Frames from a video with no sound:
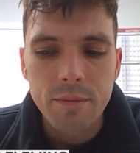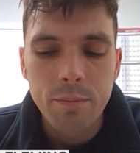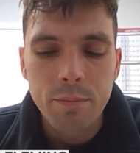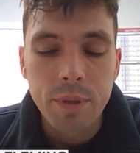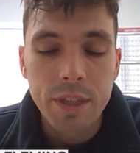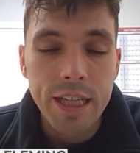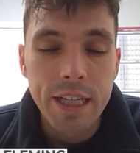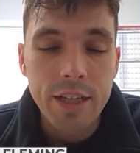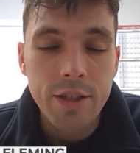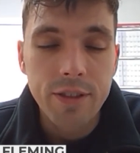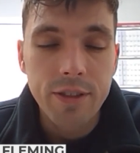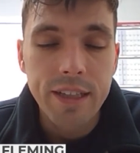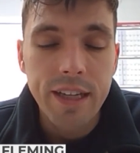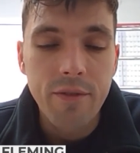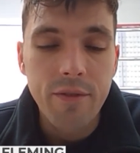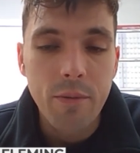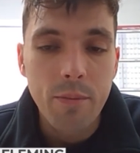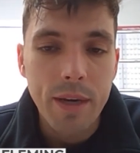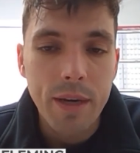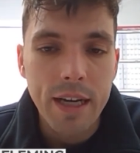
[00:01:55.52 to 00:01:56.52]
potentially
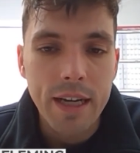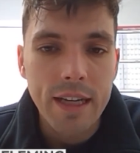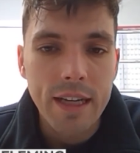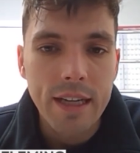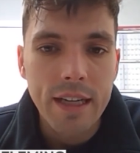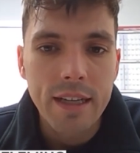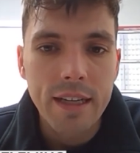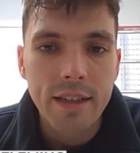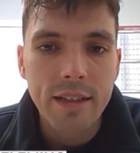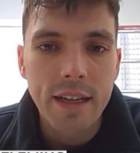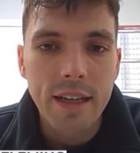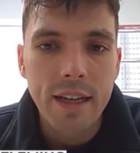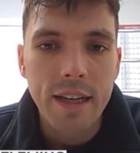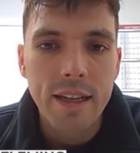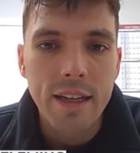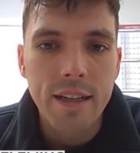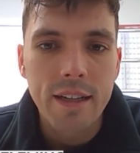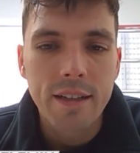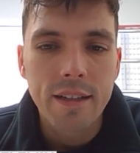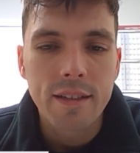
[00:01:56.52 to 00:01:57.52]
even pain,
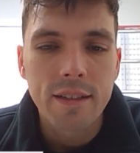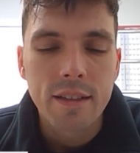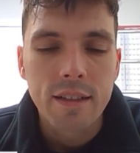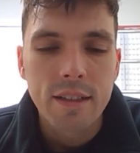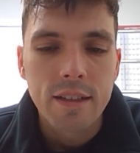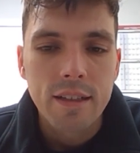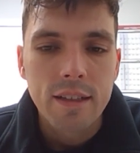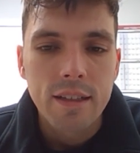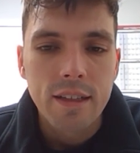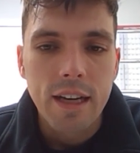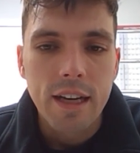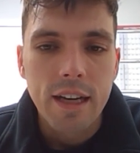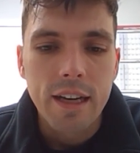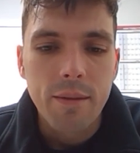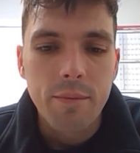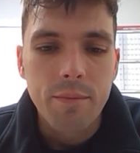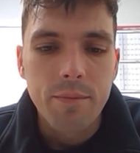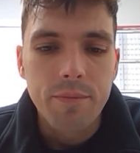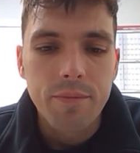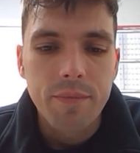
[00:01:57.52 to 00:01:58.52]
and
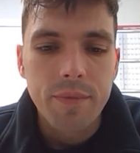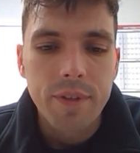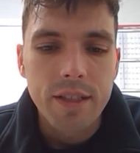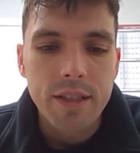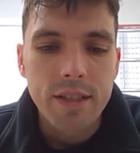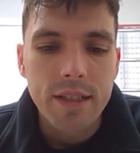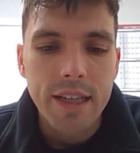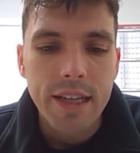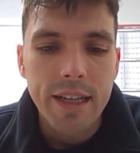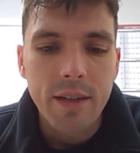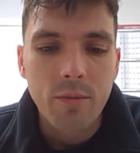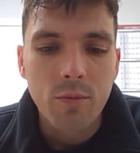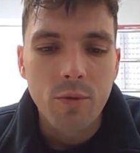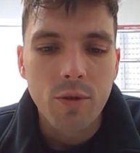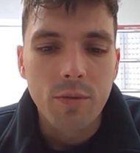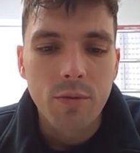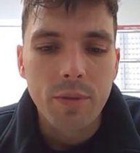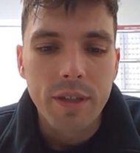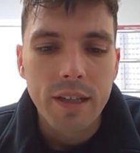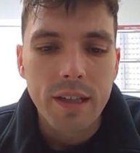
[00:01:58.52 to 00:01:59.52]
um, the skin
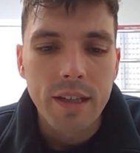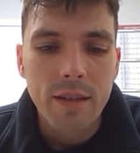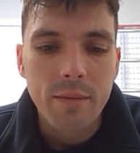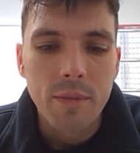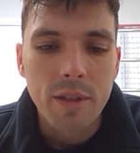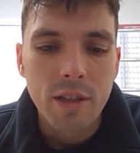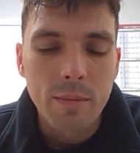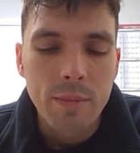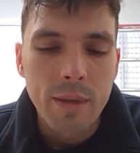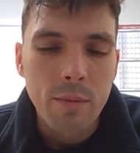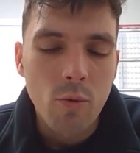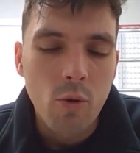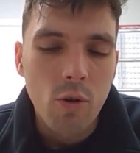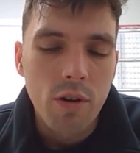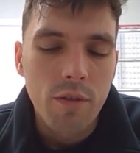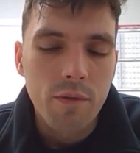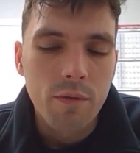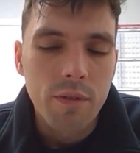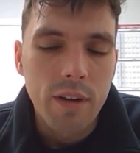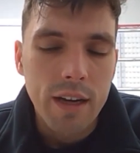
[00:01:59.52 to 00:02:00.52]
will become a little bit
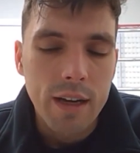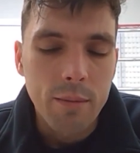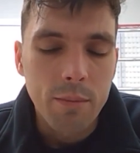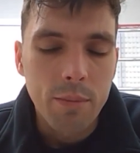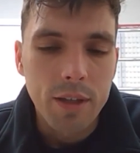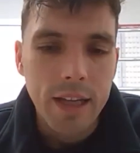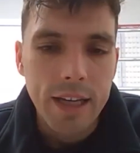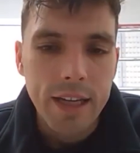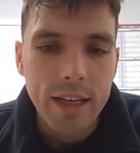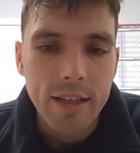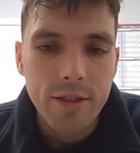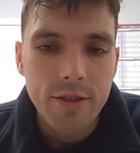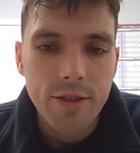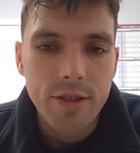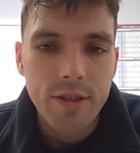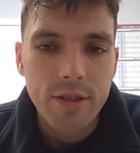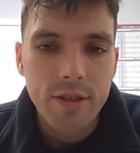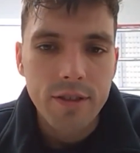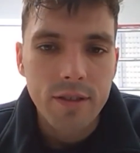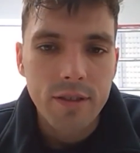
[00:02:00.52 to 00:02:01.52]
more like a
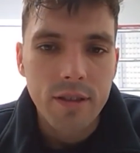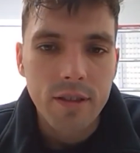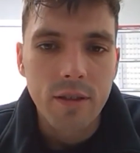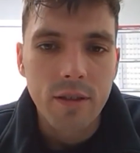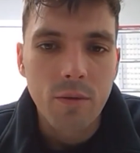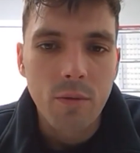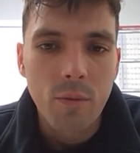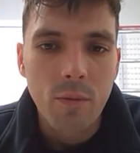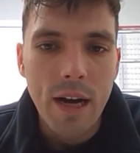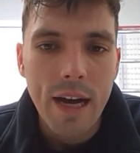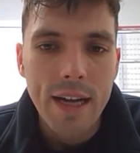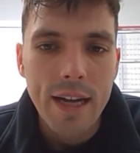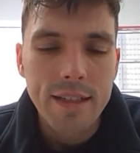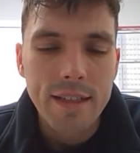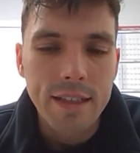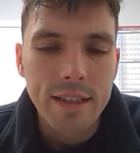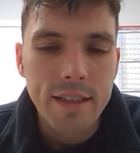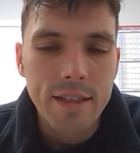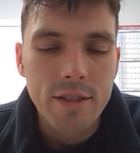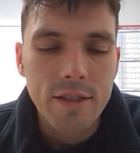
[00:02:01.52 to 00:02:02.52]
blanched or white
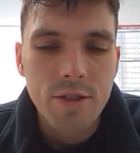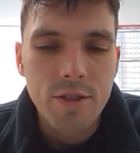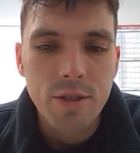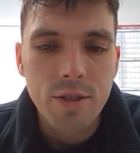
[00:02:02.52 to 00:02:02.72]
tinge